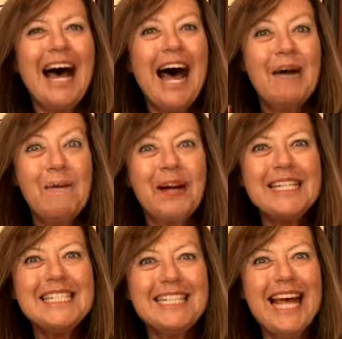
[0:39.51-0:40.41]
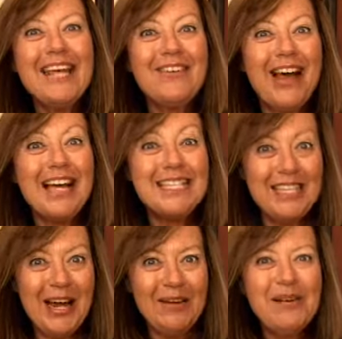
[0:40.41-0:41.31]
I wanted to let you guys
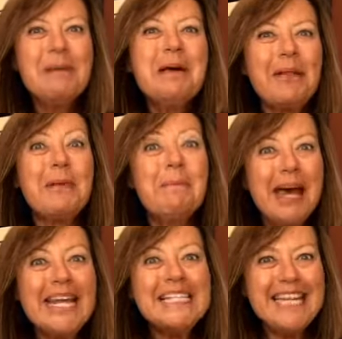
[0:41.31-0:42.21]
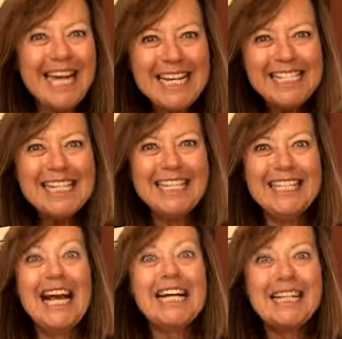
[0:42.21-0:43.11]
know about the meditation
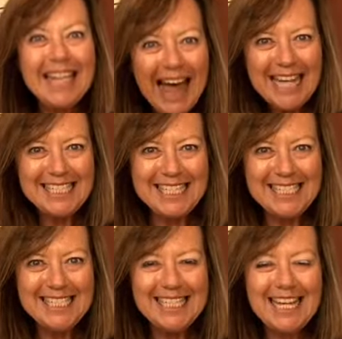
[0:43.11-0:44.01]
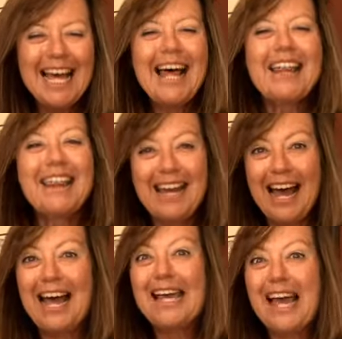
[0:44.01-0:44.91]
classes that
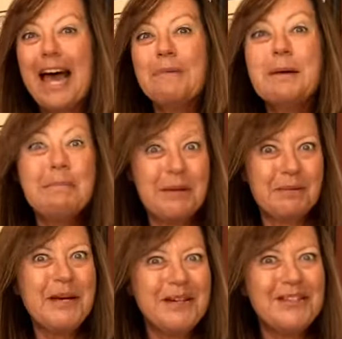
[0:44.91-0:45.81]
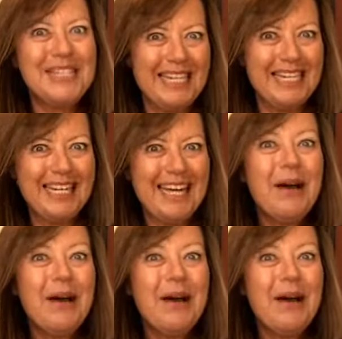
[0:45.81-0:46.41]
I am proposing.